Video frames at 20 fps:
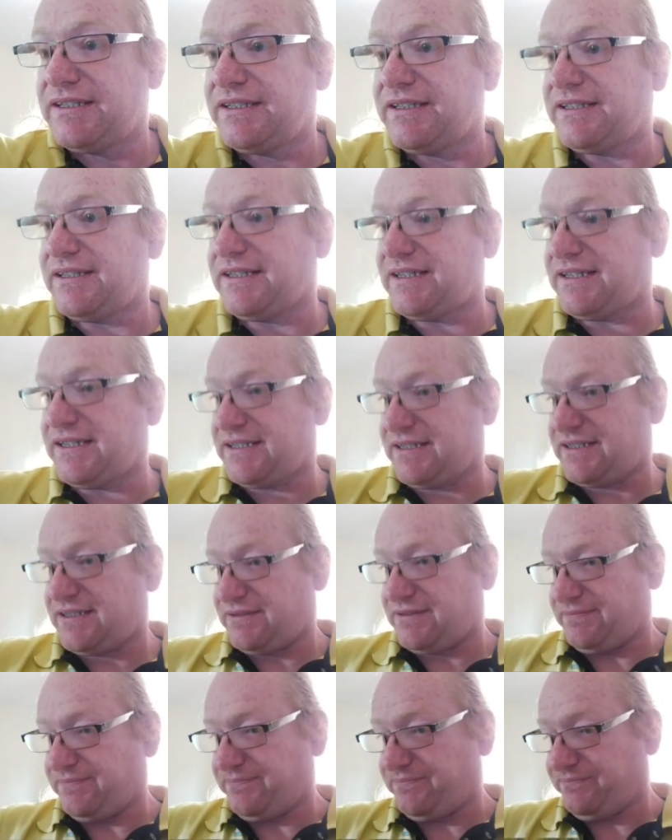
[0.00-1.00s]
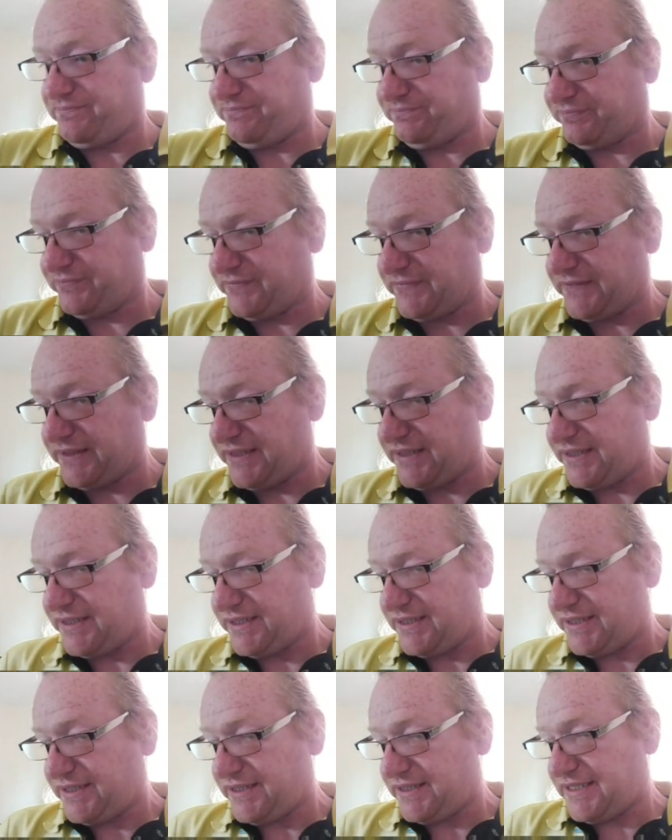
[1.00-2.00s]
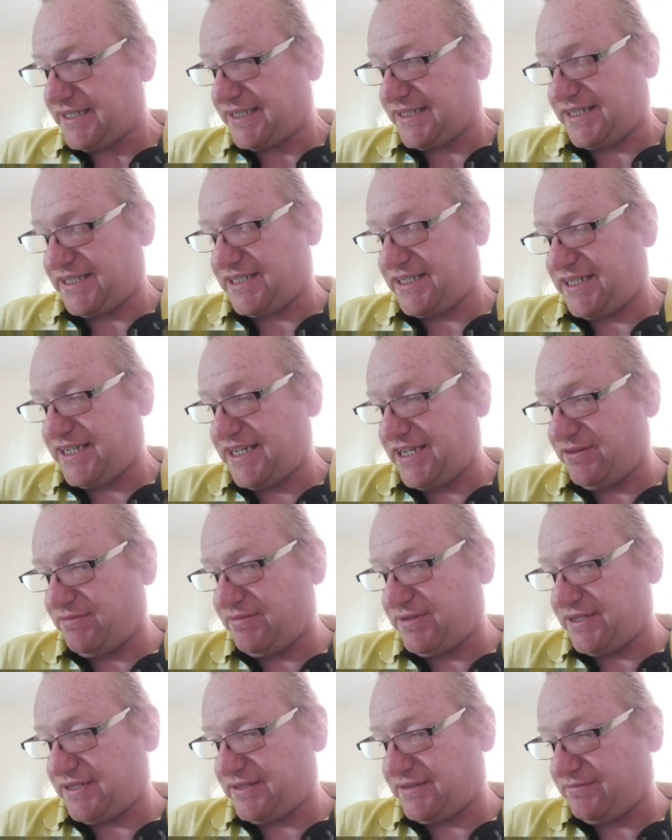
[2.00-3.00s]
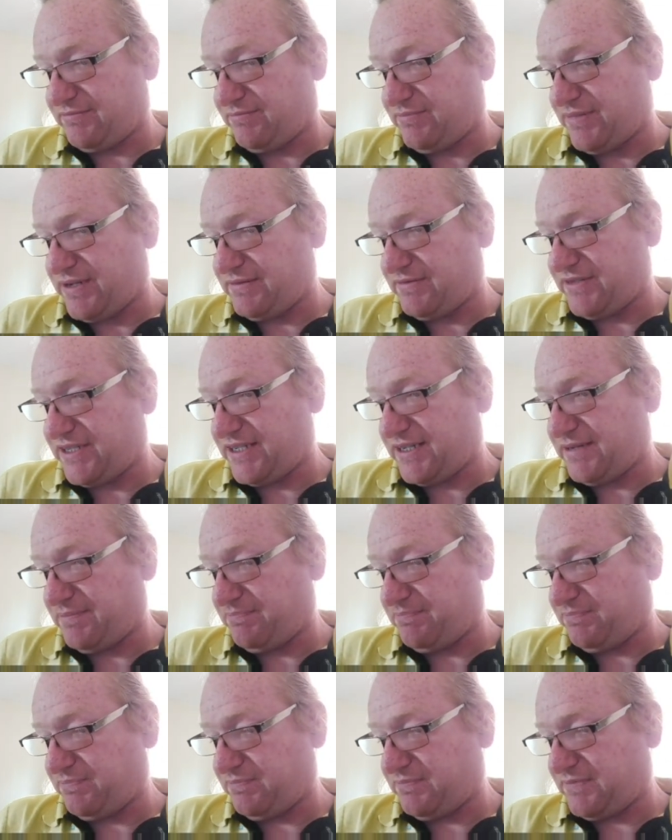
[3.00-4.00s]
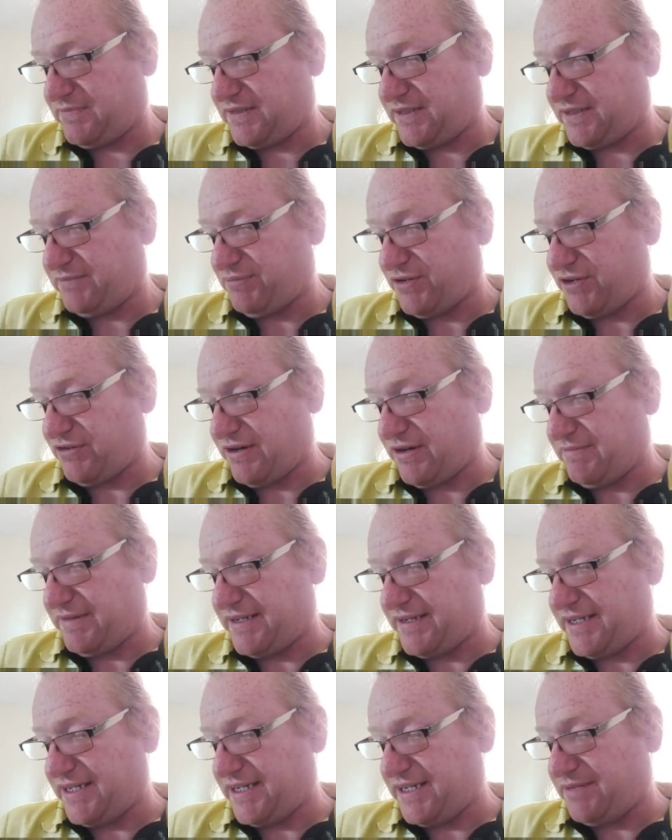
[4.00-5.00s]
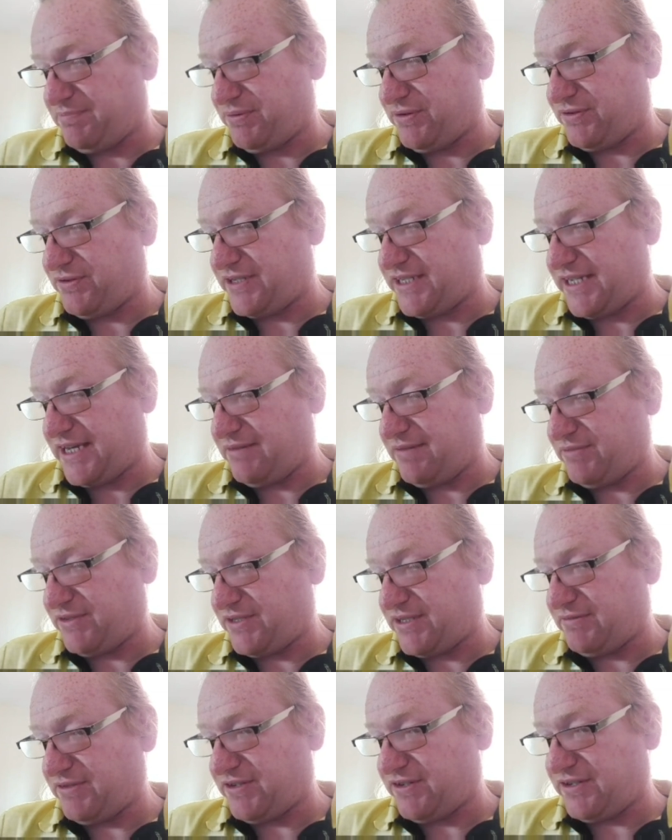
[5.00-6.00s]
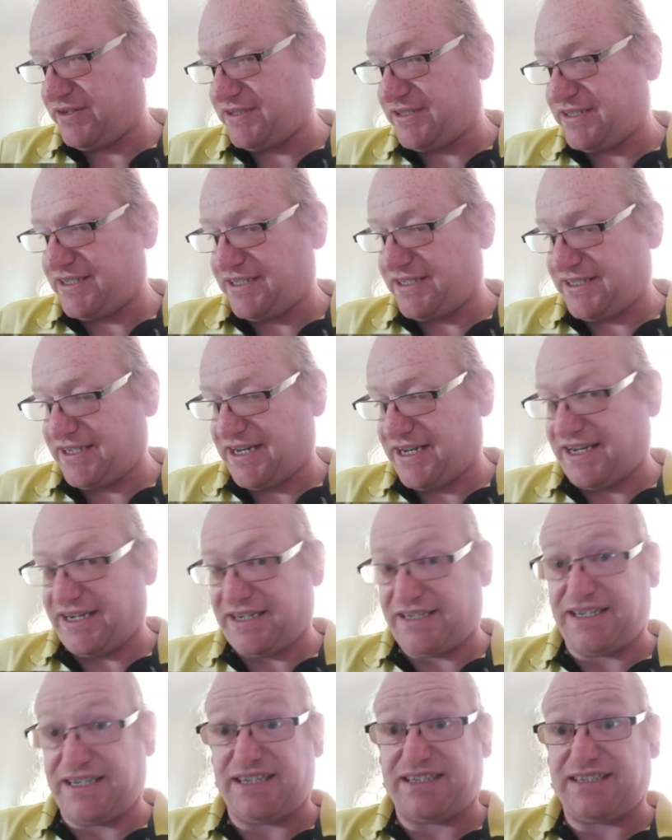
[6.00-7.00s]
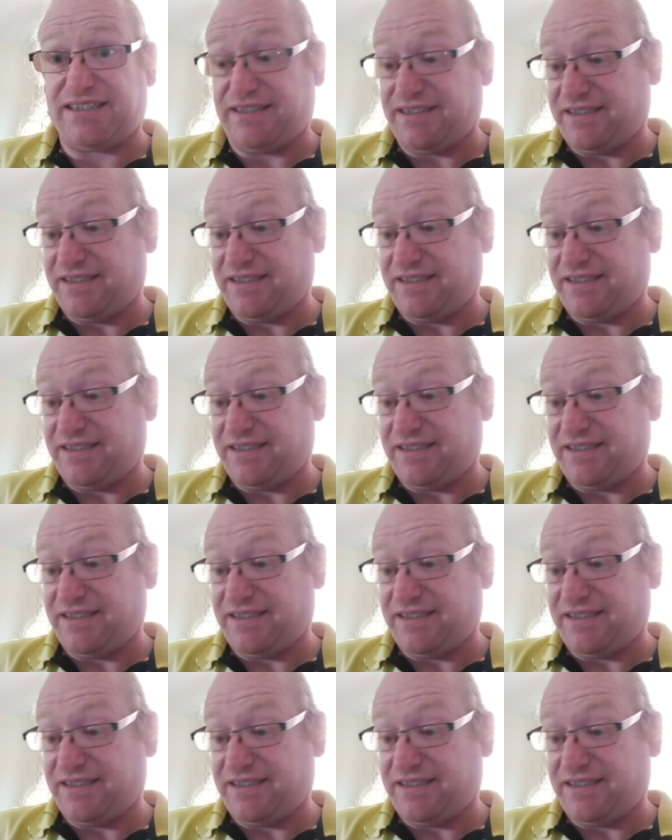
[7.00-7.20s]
And I can key up with a programming lead plugged in, but I'm going to disconnect it.